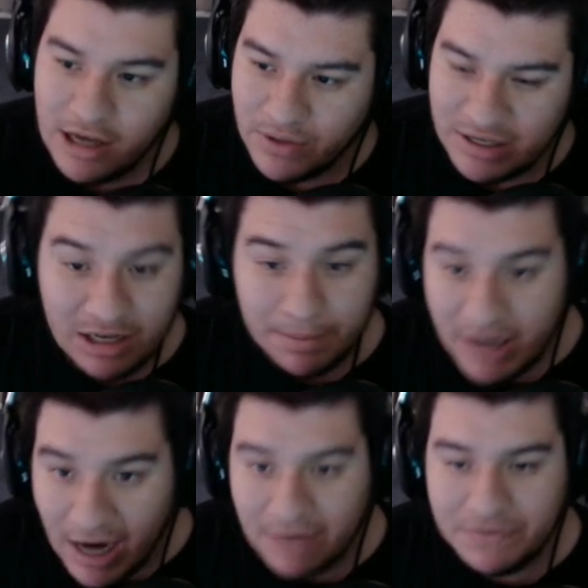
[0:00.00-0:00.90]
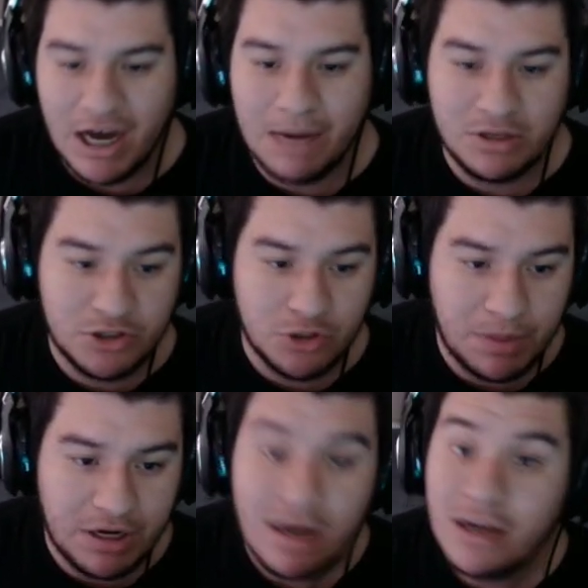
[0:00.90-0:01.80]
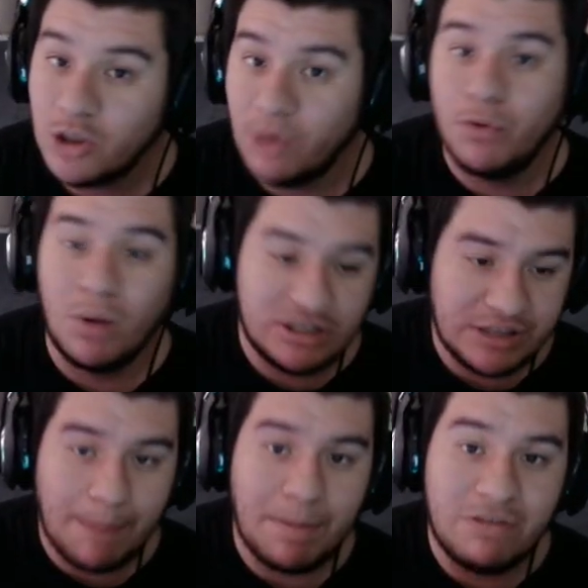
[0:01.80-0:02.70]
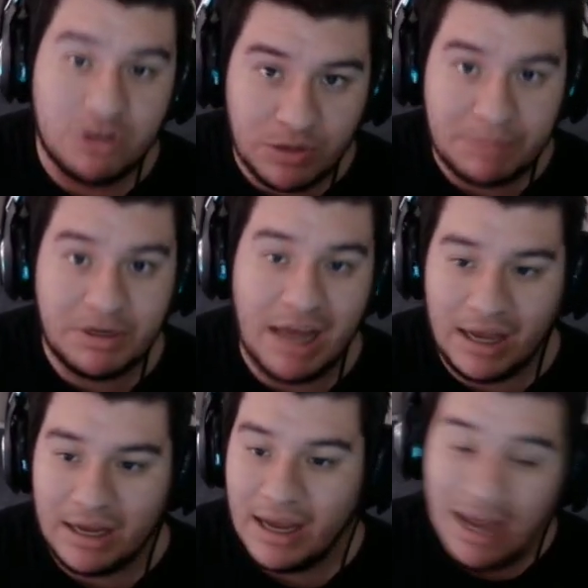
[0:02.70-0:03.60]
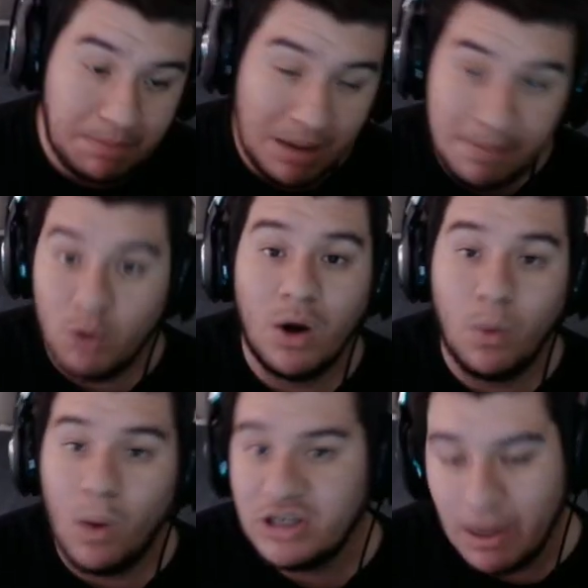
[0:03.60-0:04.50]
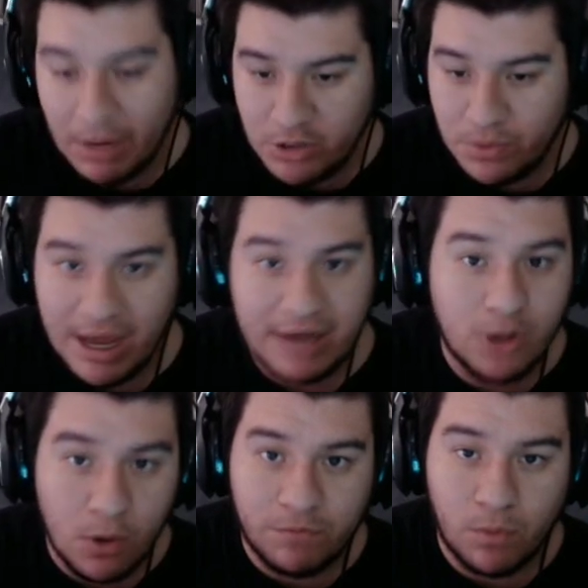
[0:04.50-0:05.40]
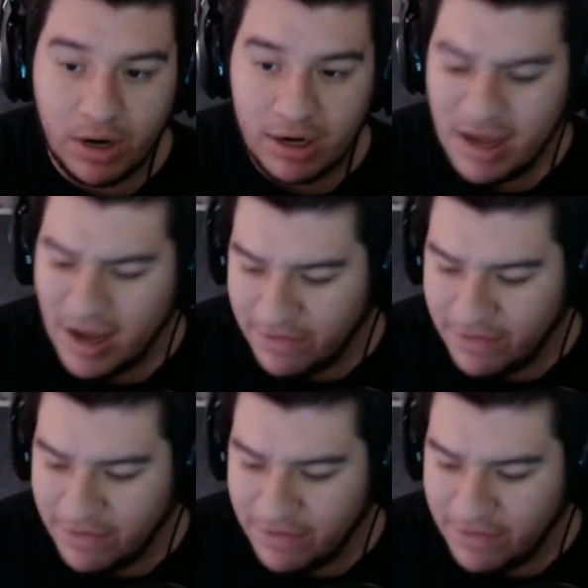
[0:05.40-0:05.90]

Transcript: So that's going to be kind of time consuming. So if you want to stop by the stream today, and maybe you want to watch how I do that, go for it.